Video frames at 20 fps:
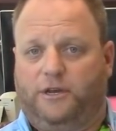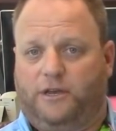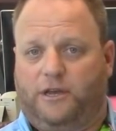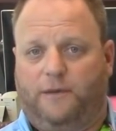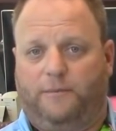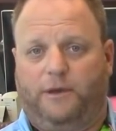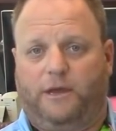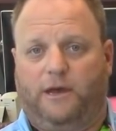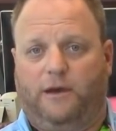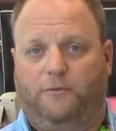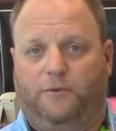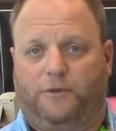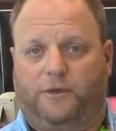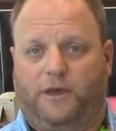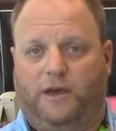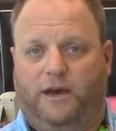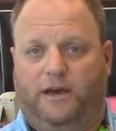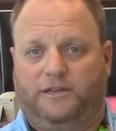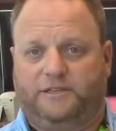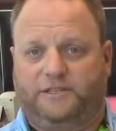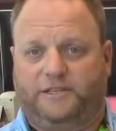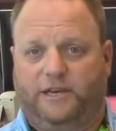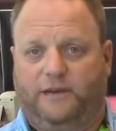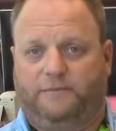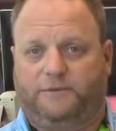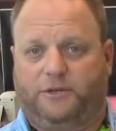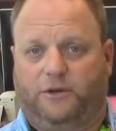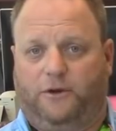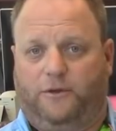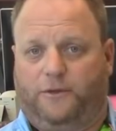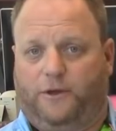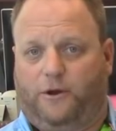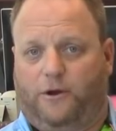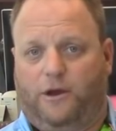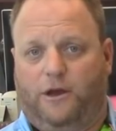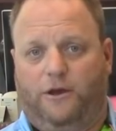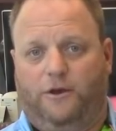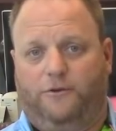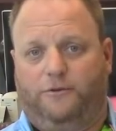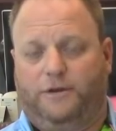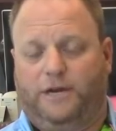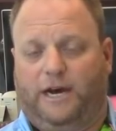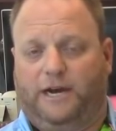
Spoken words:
coming up with concepts on their own,